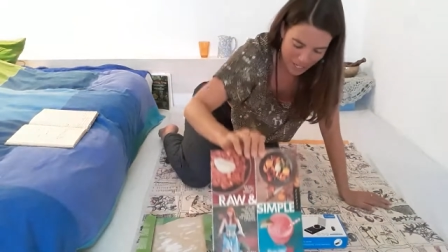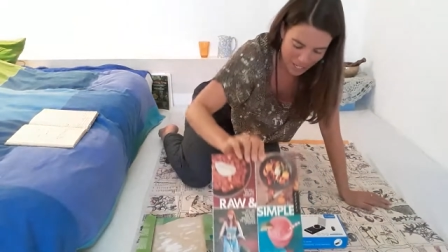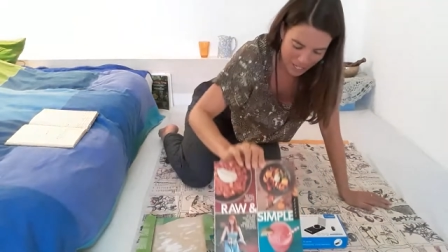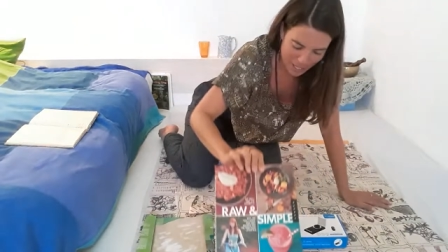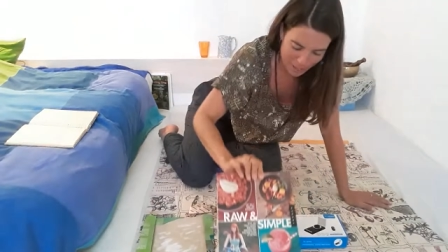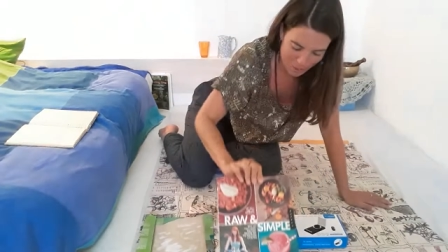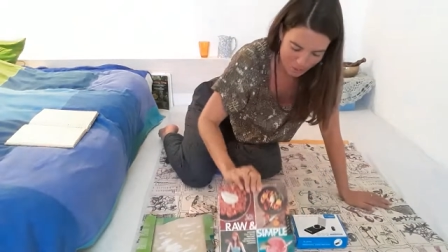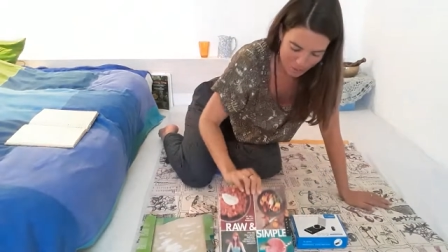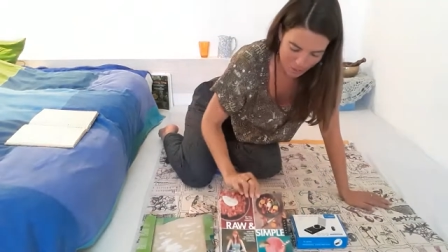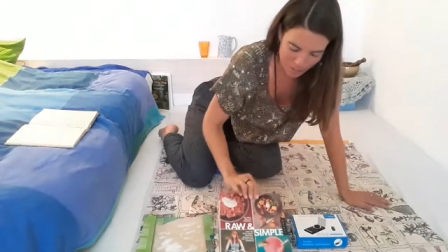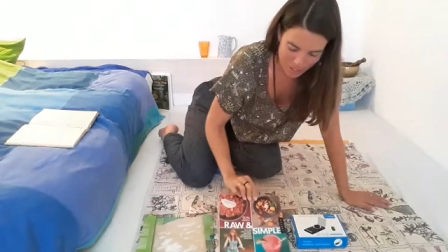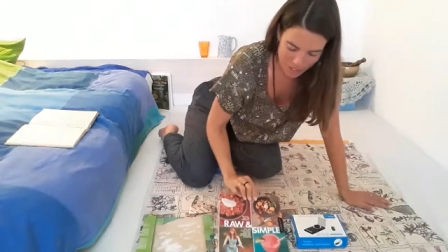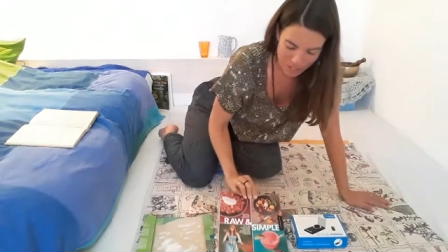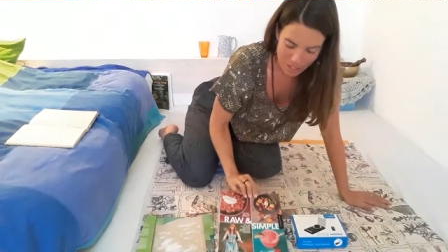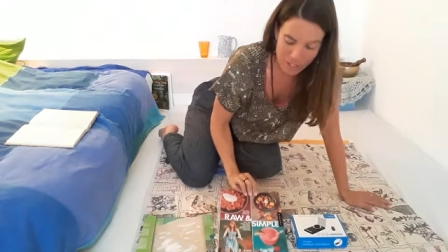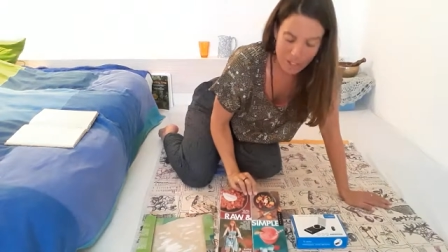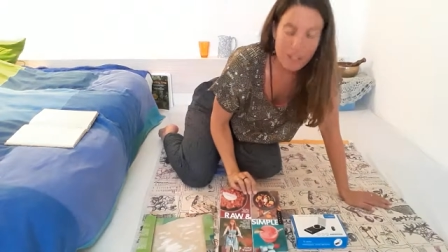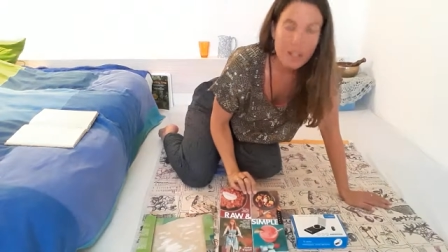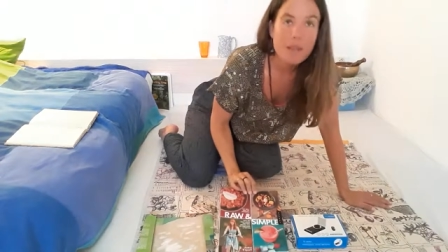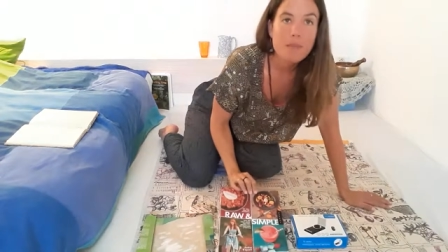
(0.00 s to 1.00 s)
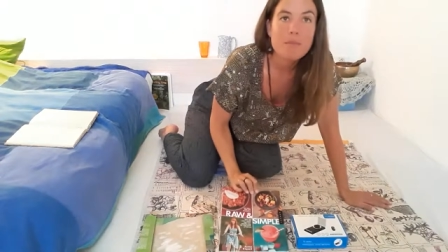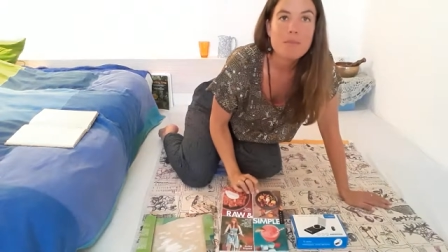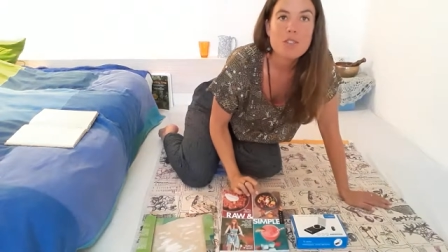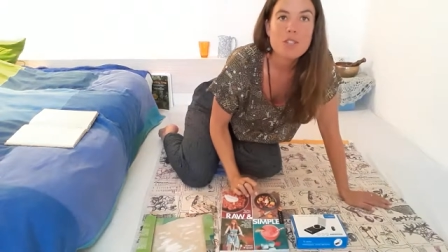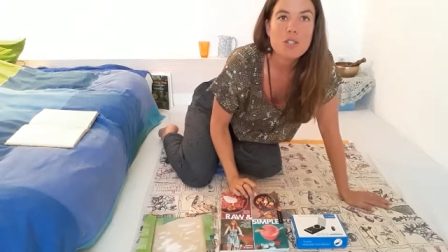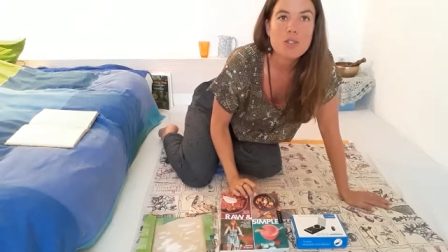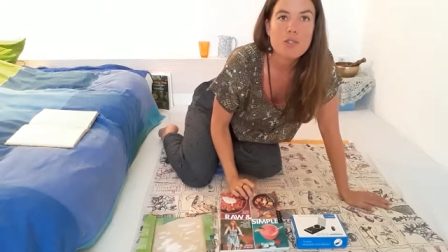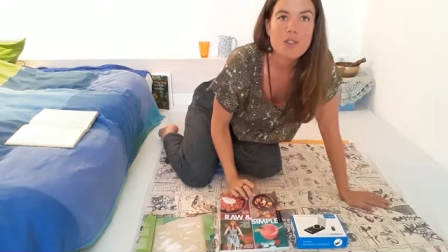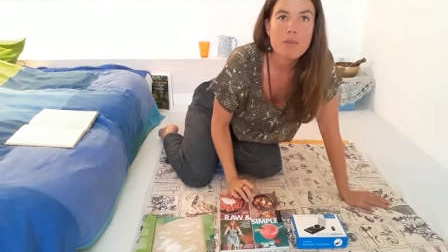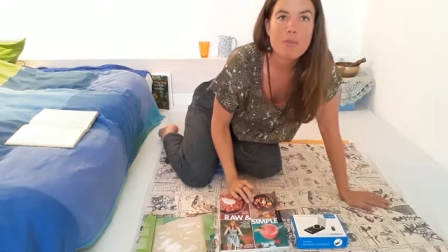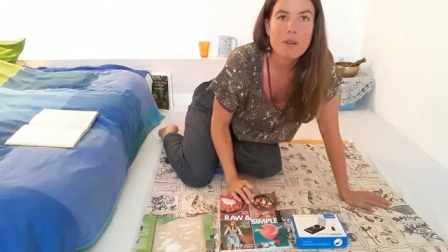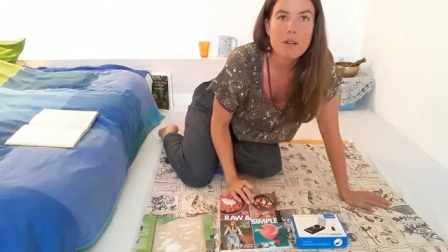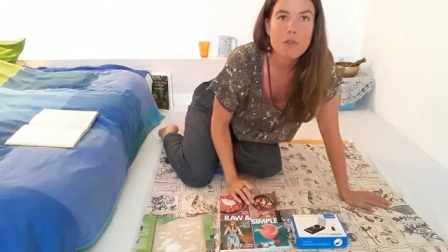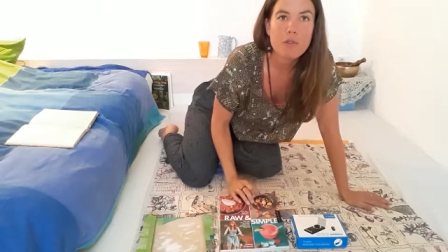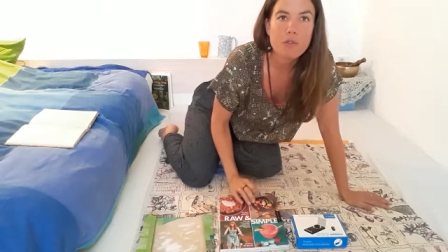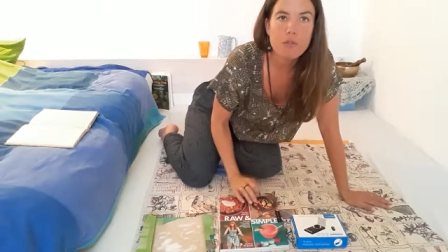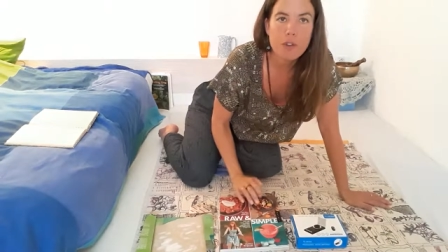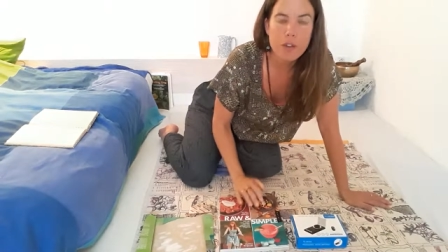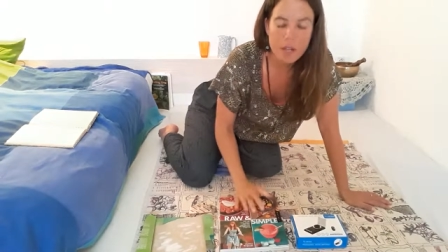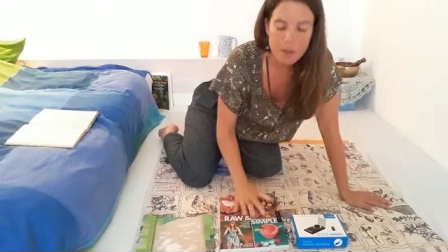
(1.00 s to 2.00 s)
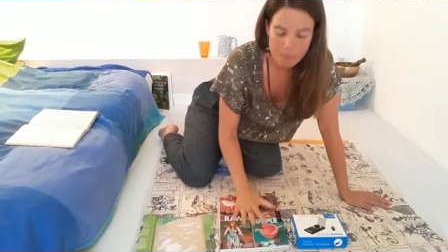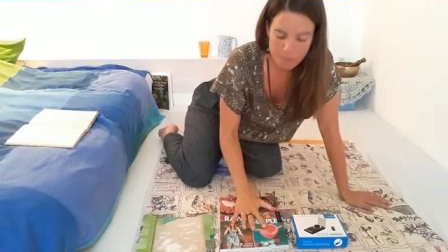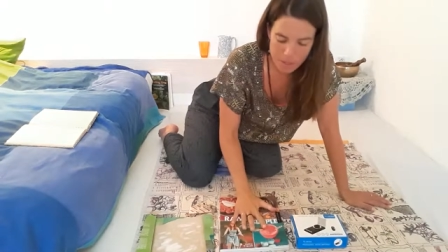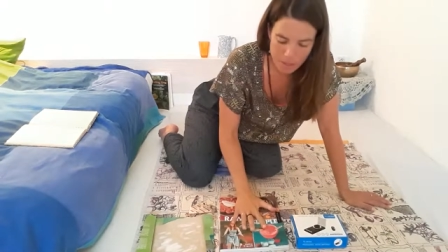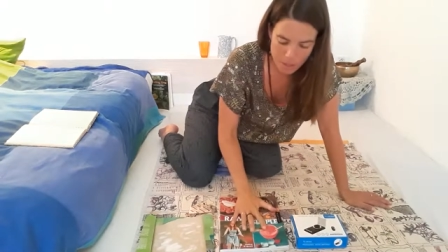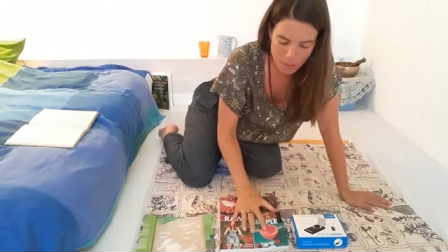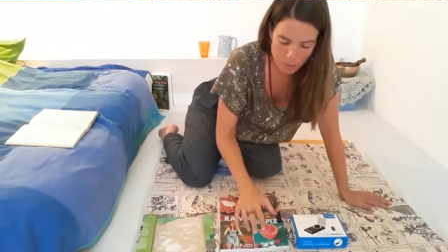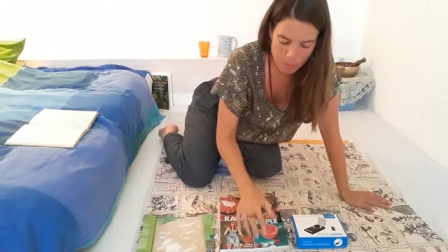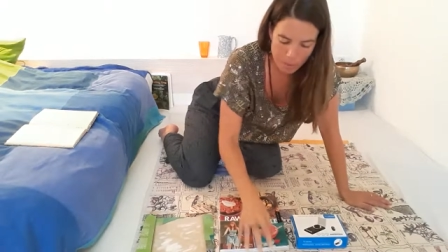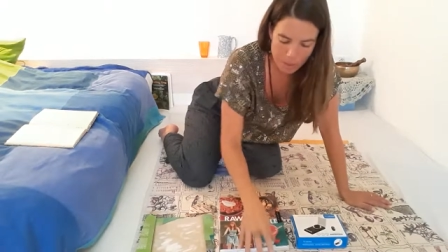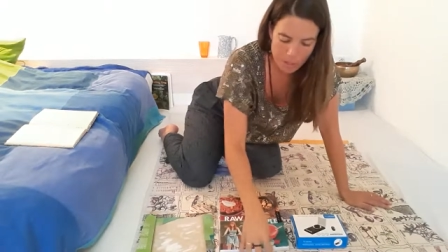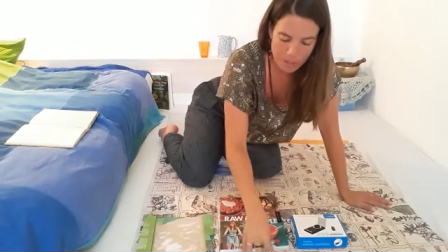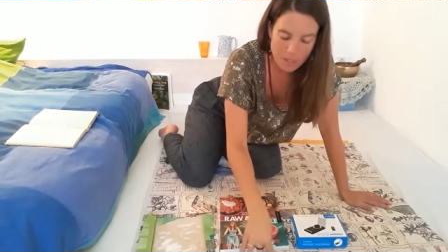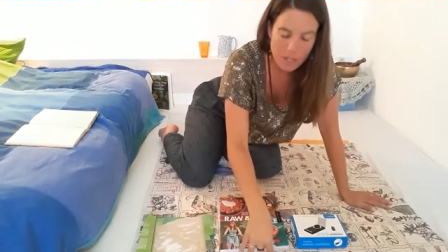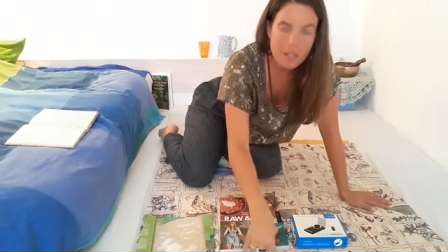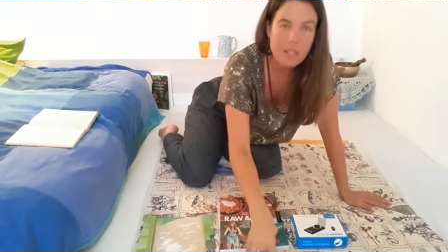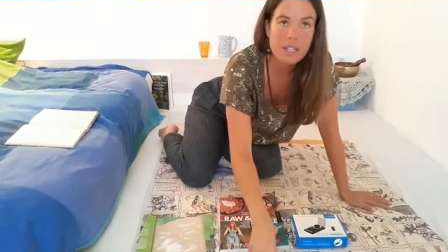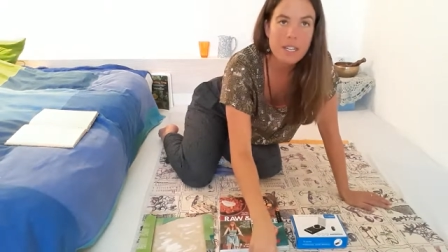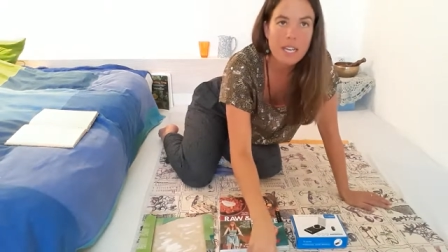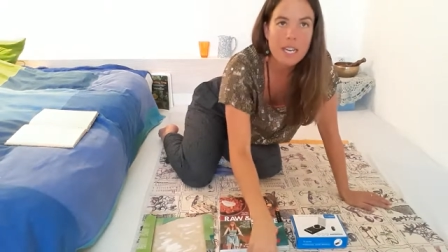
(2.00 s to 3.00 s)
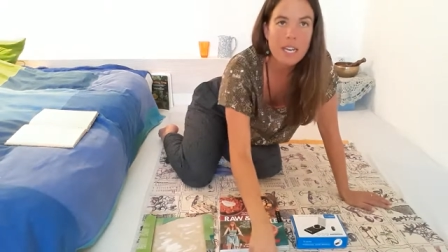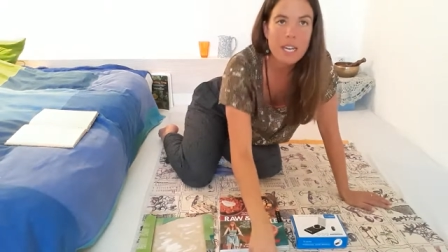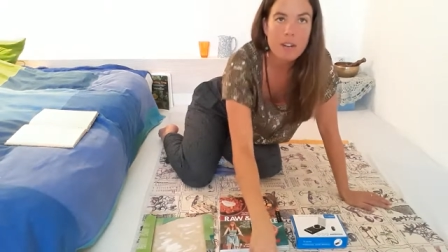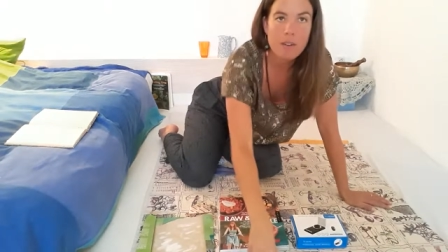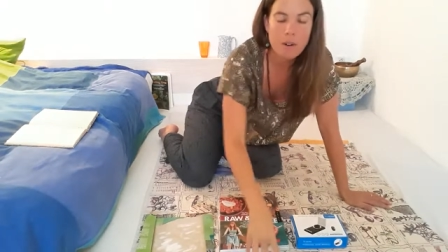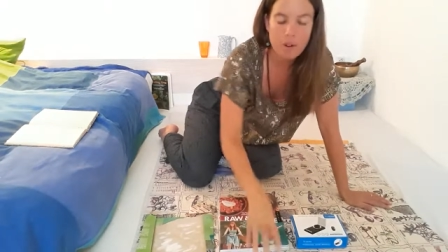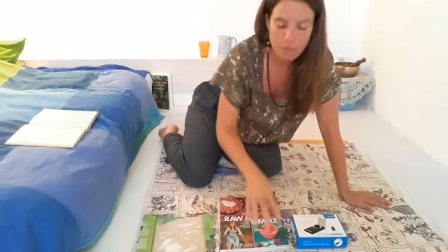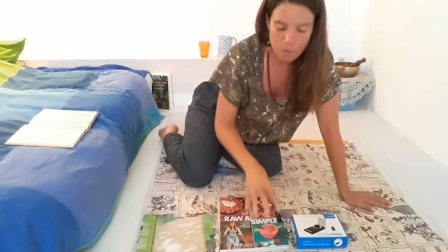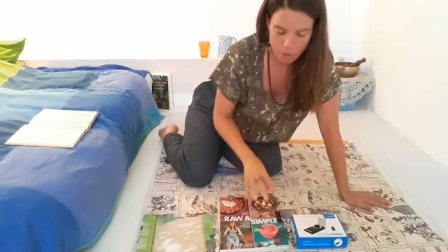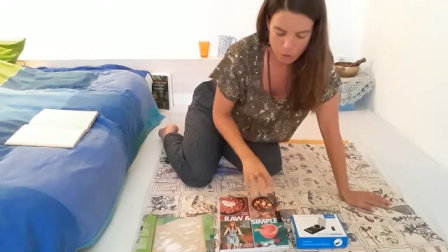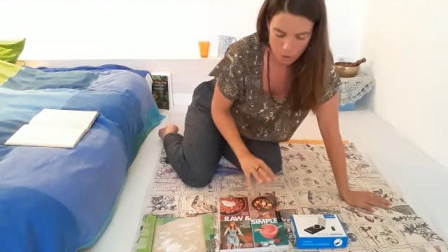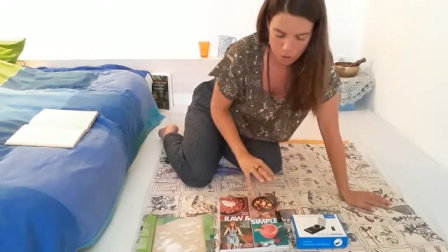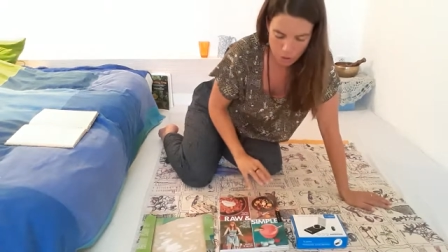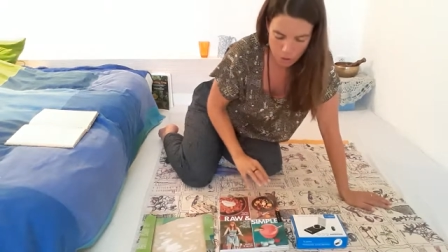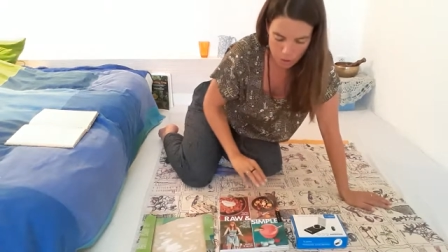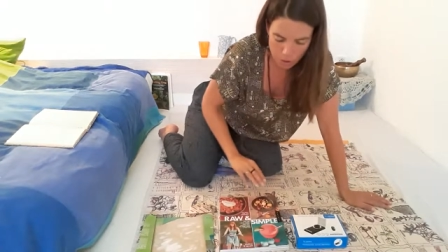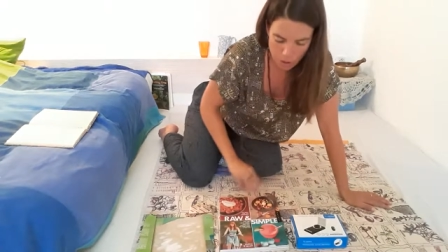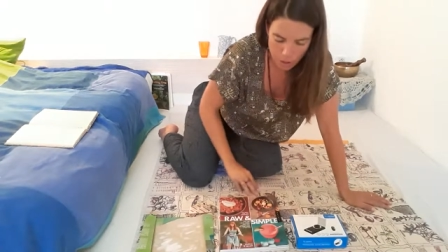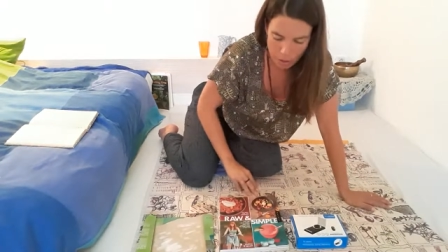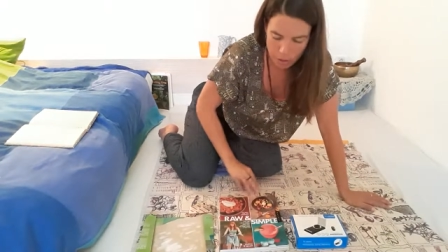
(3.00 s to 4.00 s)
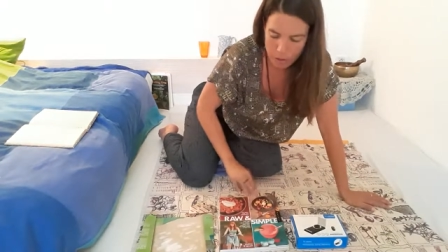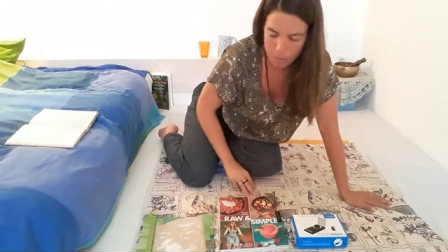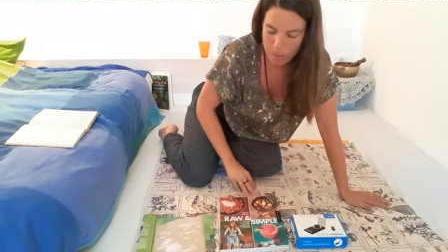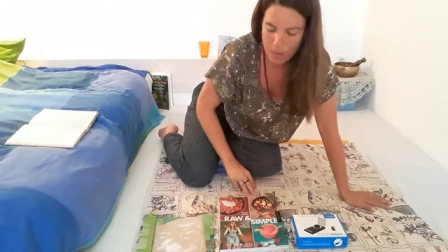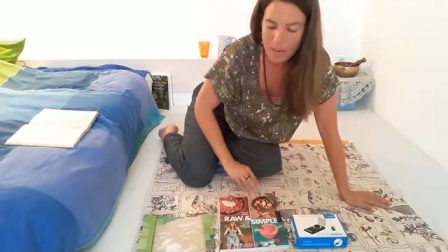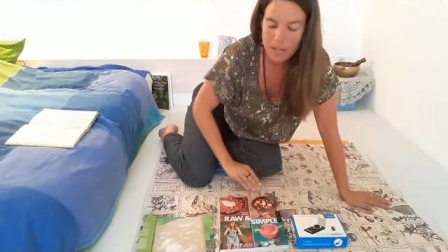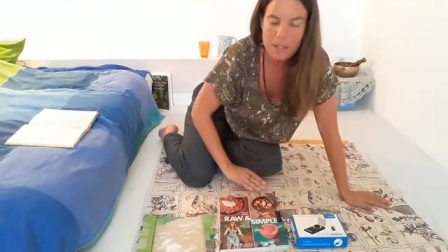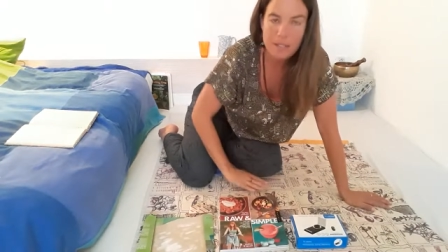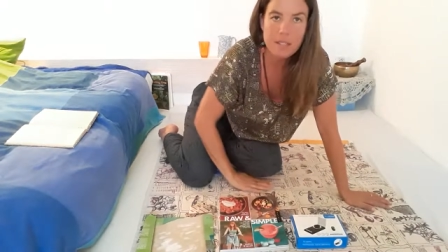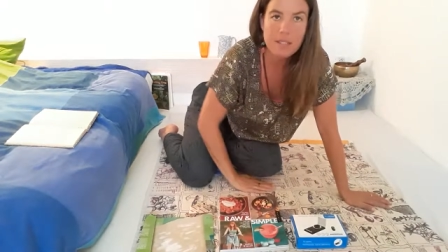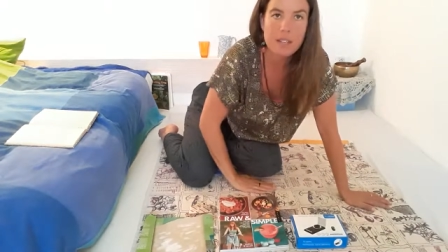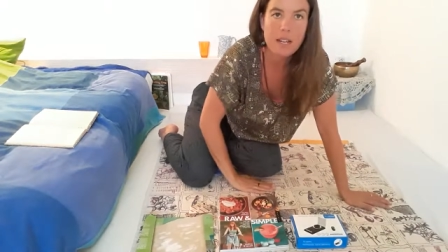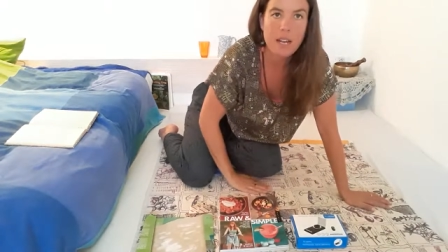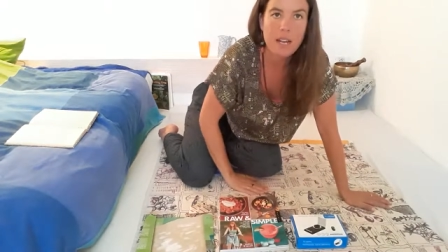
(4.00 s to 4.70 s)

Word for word: have um, just for a bit of firmness because under here I've got two yoga mats